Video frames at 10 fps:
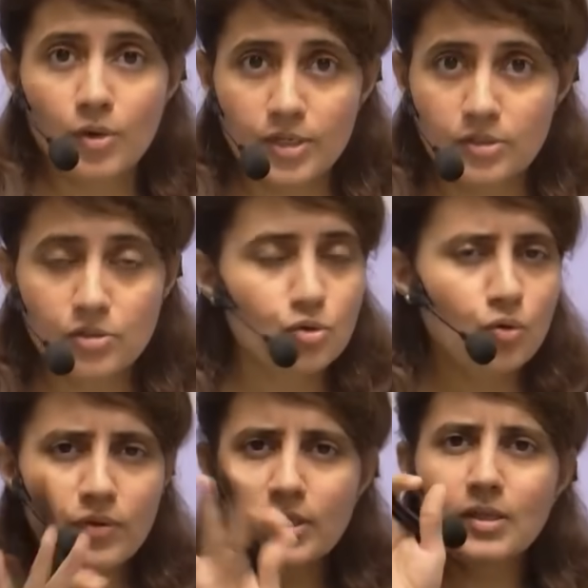locations.
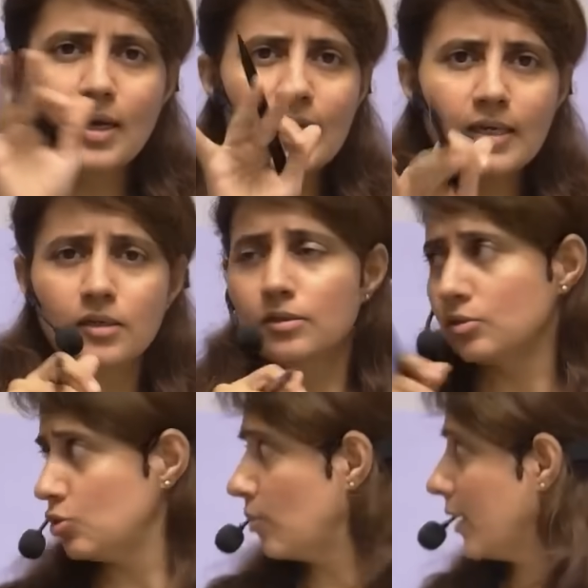Don't worry, the link,
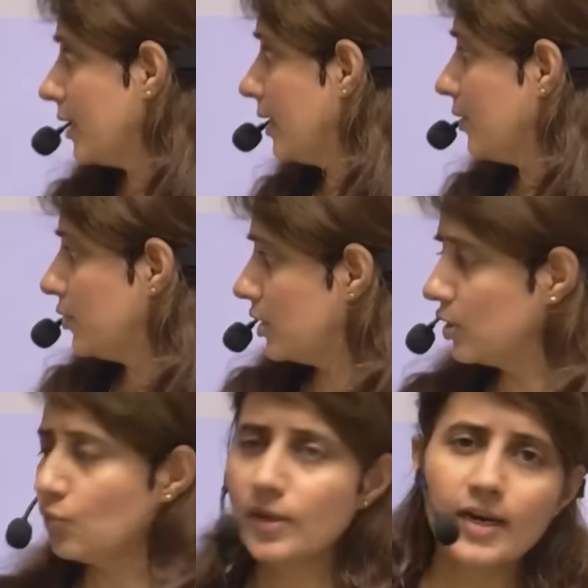job ID and
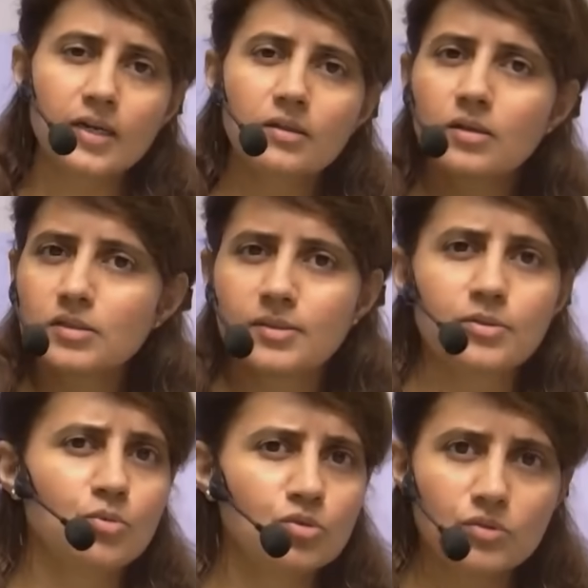everything you will get in the
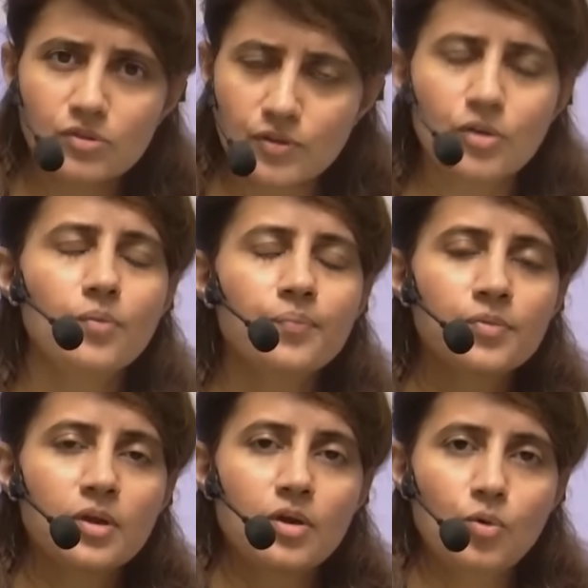description box of this video.
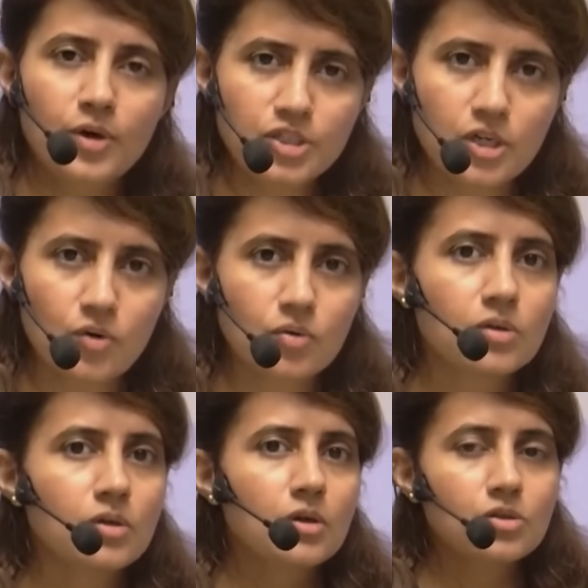Go and check out.
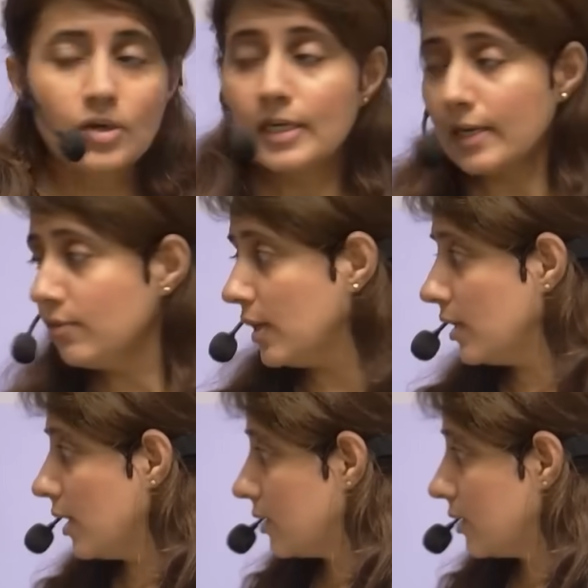So I'll tell you